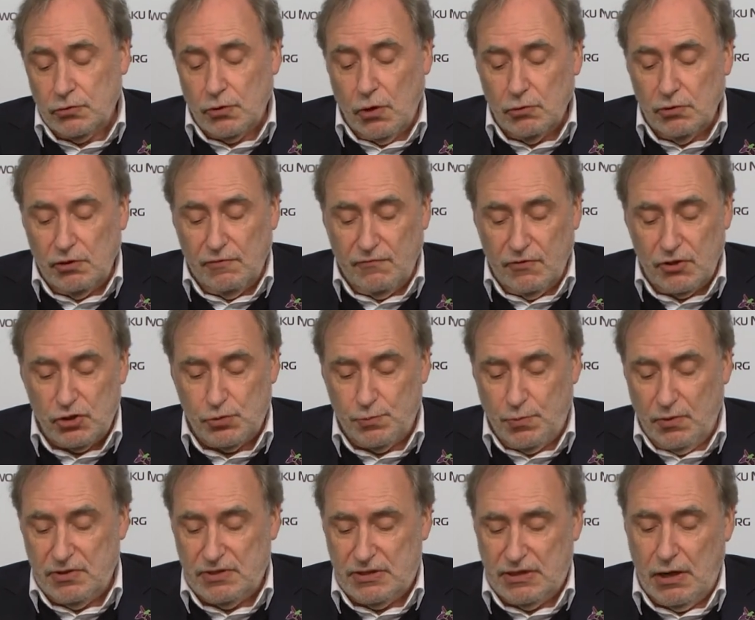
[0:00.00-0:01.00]
only French
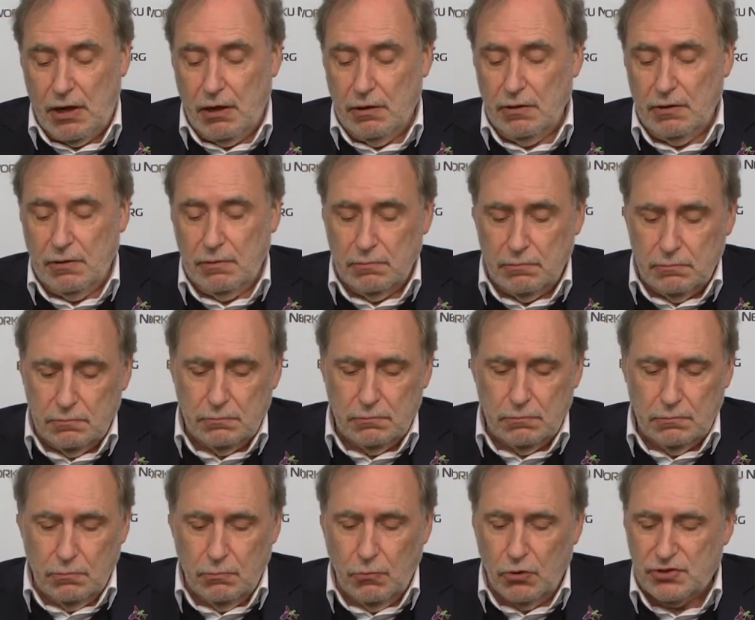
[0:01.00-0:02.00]
policy, are
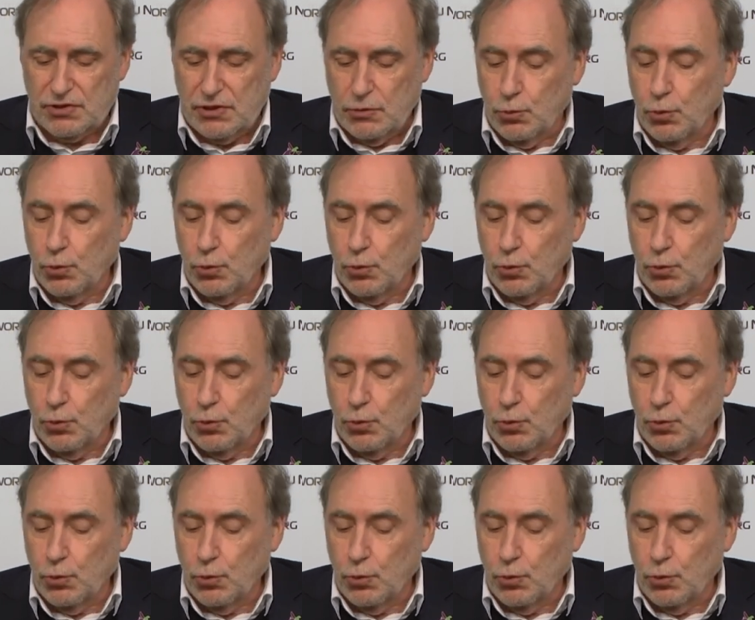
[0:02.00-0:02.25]
mostly